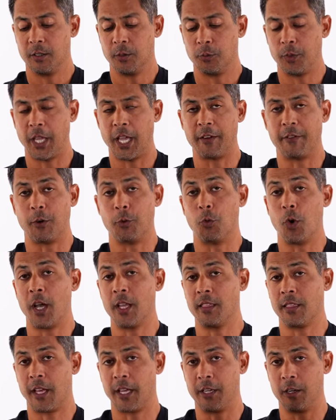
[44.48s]
We have a
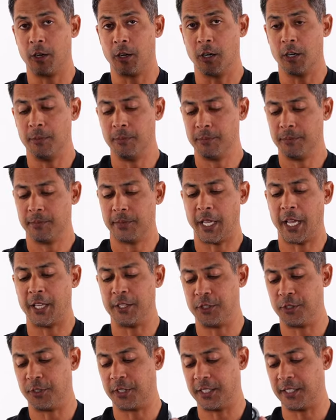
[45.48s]
Whiteline arm.
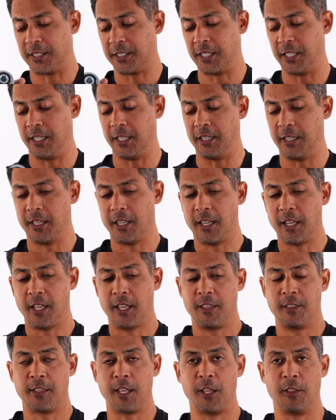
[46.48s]
As you can see,
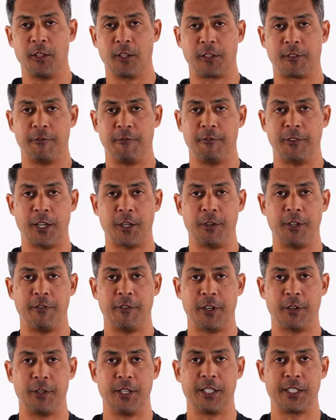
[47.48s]
they look very,
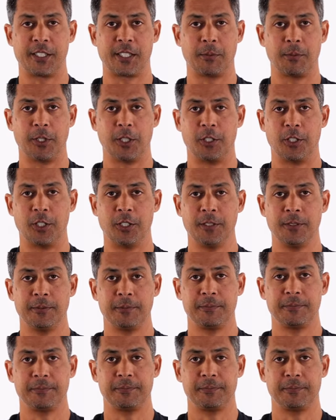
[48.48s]
very similar,